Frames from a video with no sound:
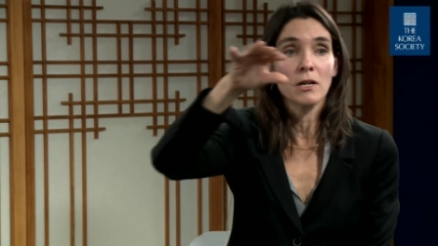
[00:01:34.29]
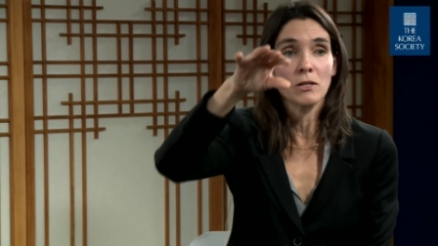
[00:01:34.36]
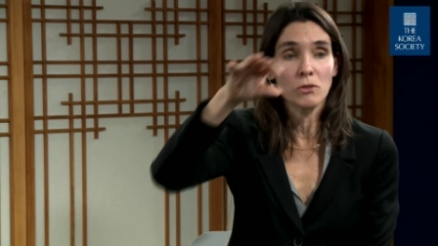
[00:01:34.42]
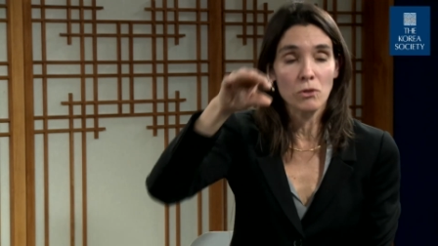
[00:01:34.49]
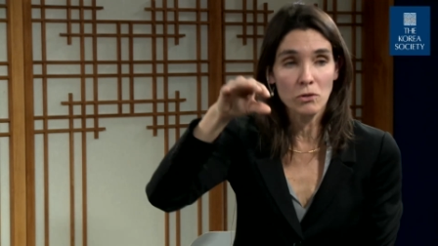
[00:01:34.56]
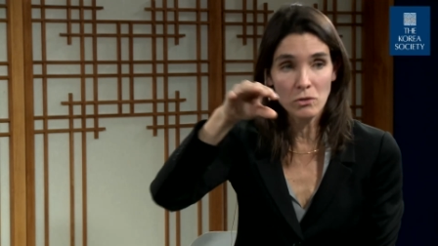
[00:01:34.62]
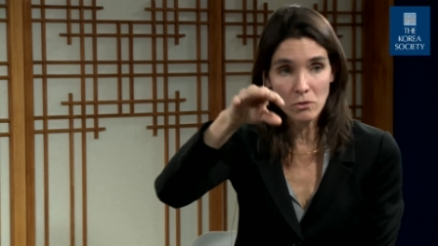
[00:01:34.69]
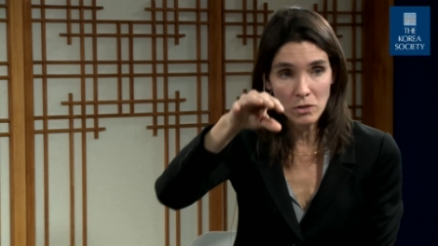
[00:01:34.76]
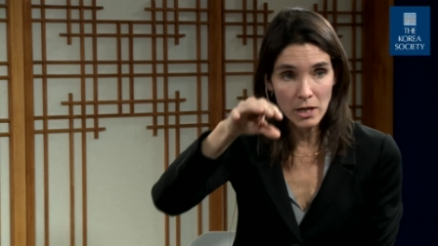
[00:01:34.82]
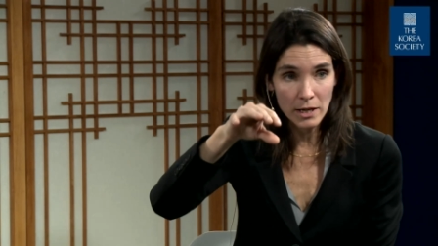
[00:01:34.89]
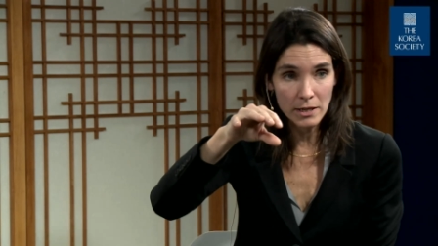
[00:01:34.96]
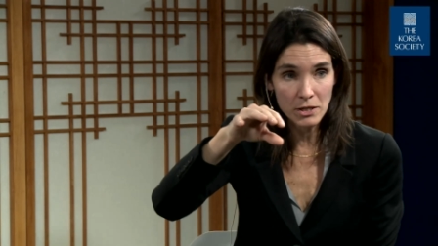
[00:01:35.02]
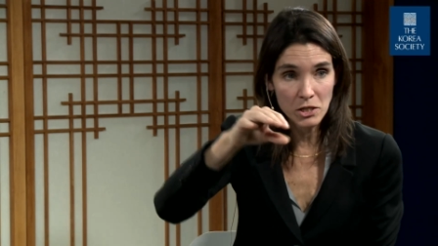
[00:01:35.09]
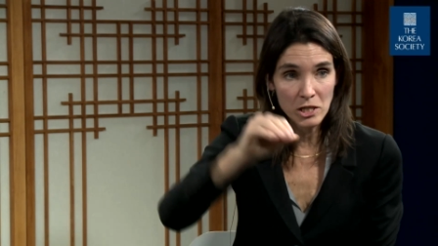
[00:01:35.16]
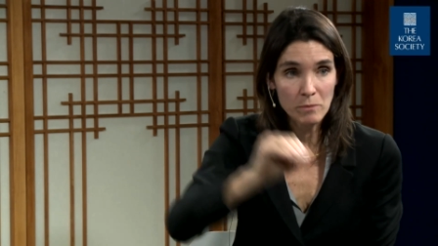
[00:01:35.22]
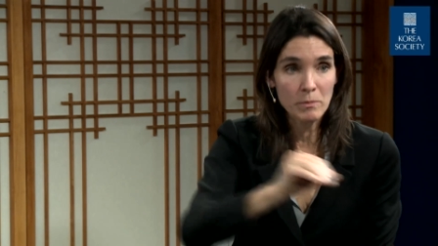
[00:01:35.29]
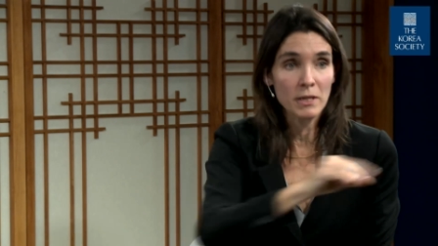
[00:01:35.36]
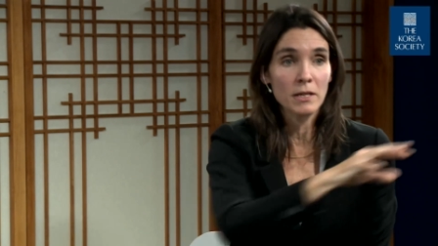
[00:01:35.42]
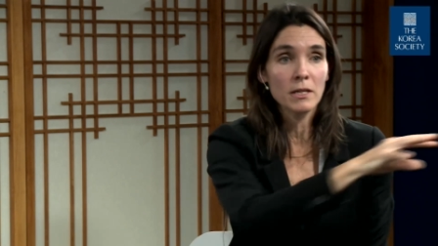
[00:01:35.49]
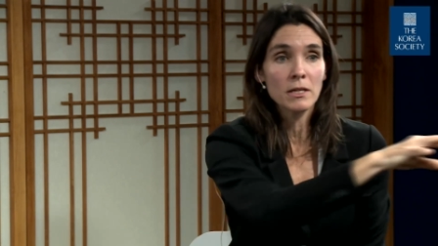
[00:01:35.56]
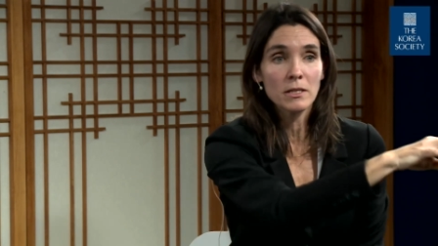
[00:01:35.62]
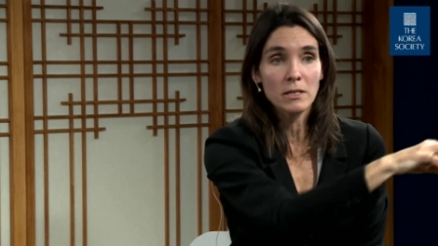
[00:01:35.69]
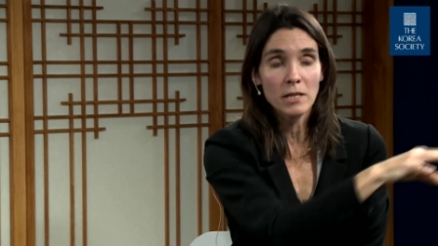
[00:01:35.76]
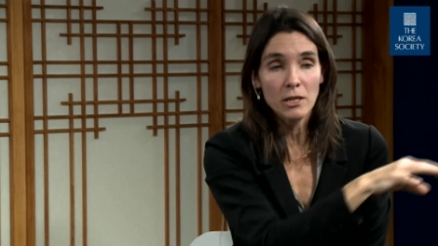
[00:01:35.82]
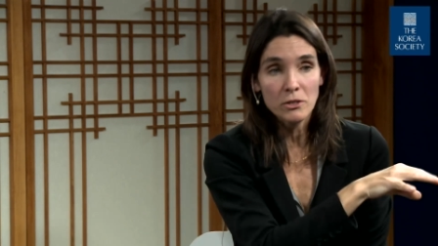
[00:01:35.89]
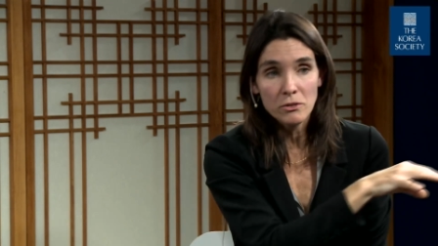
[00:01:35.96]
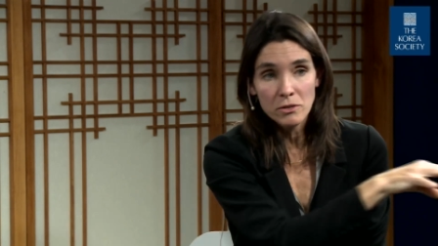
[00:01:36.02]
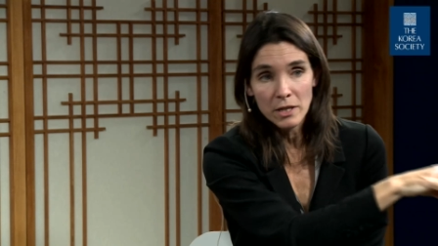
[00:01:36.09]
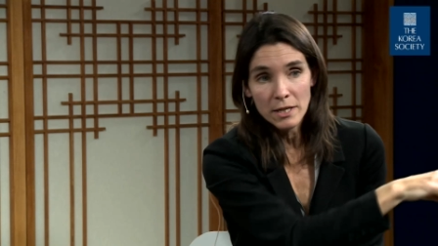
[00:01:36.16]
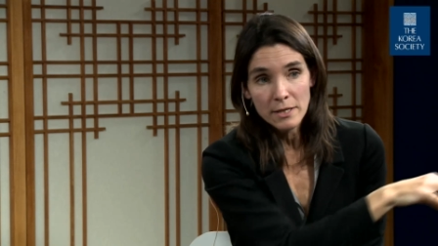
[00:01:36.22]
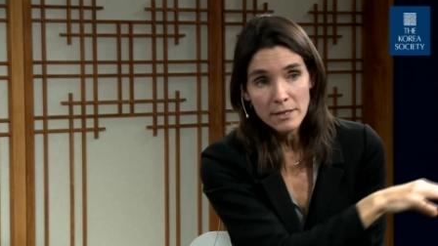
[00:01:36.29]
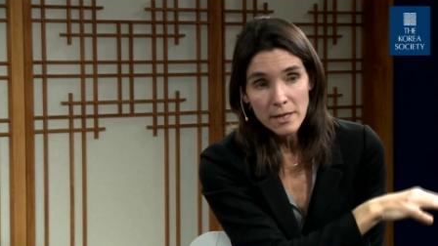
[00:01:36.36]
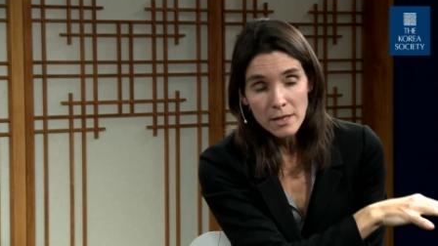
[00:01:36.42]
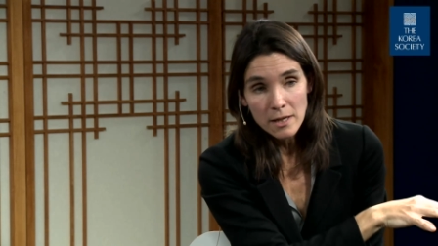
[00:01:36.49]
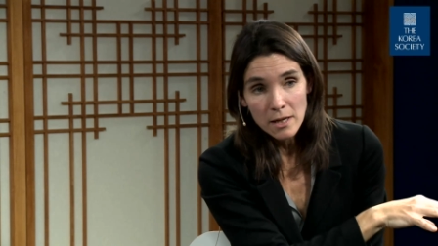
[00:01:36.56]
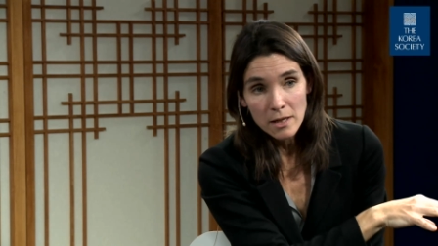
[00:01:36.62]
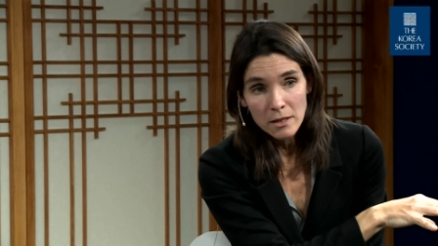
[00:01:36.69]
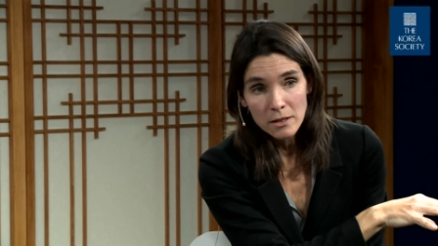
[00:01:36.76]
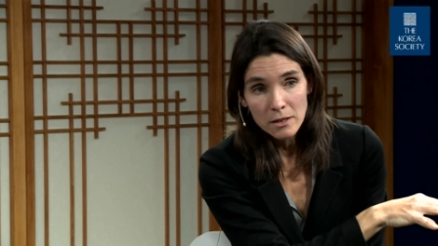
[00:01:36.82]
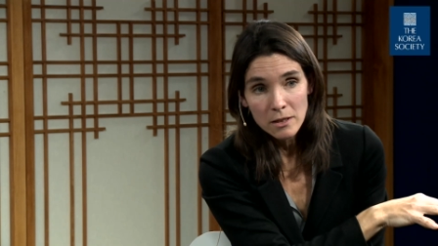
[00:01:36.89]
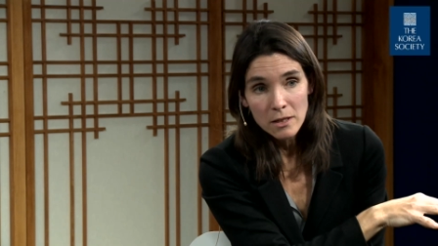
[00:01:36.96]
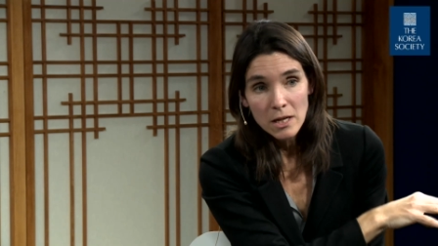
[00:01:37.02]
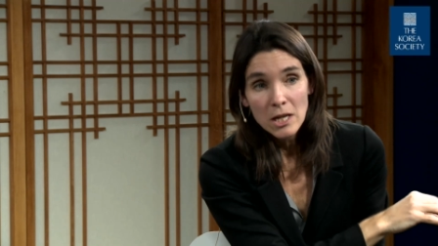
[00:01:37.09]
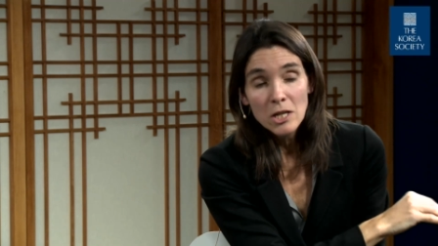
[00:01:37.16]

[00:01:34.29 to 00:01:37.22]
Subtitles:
Dokdo, Takeshima, Diaoyudai, Senkaku,